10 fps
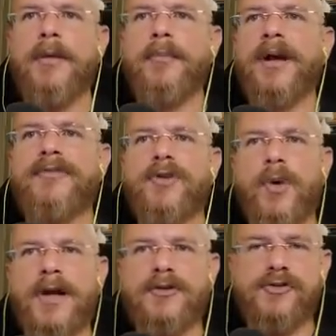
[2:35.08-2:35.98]
But if you
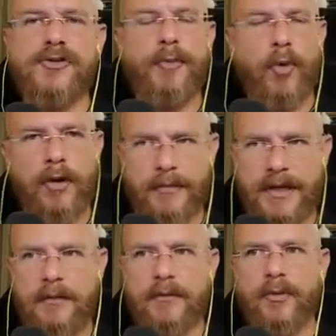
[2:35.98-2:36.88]
want to support
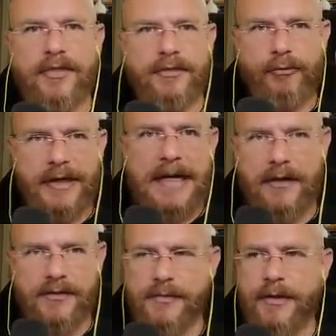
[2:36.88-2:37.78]
me with
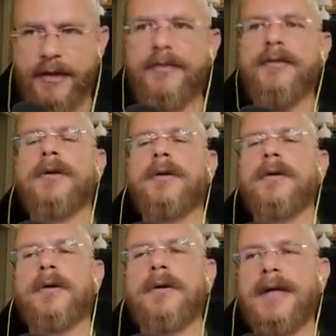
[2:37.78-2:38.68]
$3 a month,
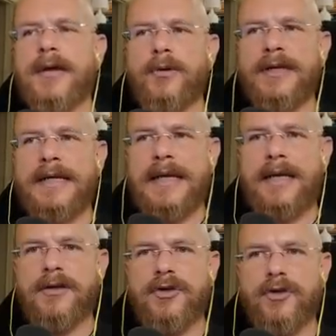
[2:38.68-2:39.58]
not only
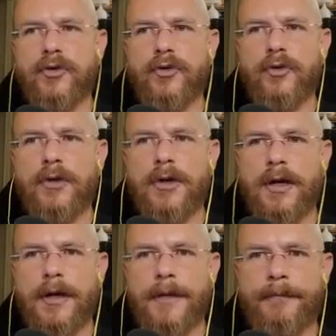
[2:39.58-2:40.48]
can you,
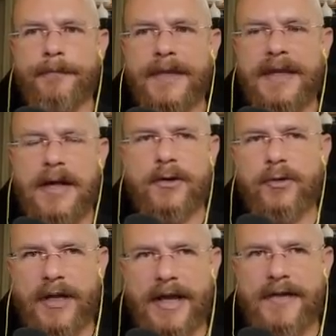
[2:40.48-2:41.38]
not only
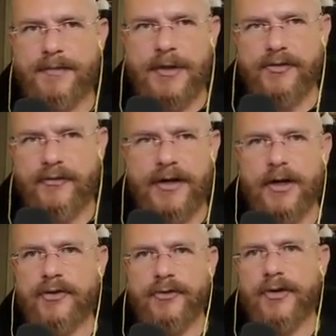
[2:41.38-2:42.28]
will I have special
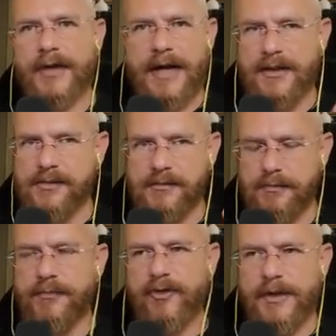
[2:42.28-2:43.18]
videos for you guys
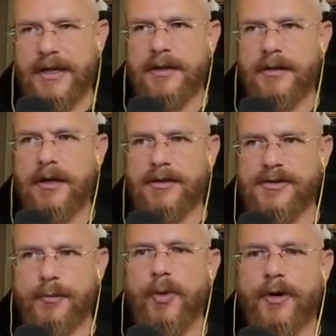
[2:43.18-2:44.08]
for being
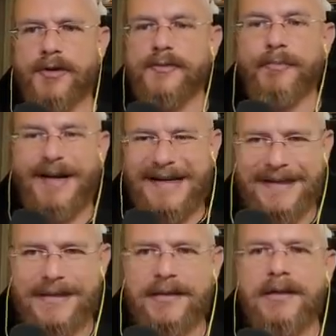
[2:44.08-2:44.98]
supporters,
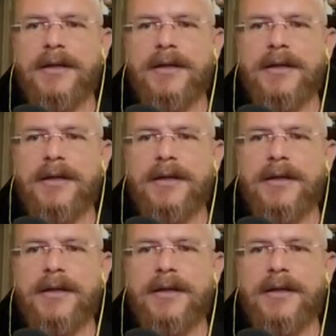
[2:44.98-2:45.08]
but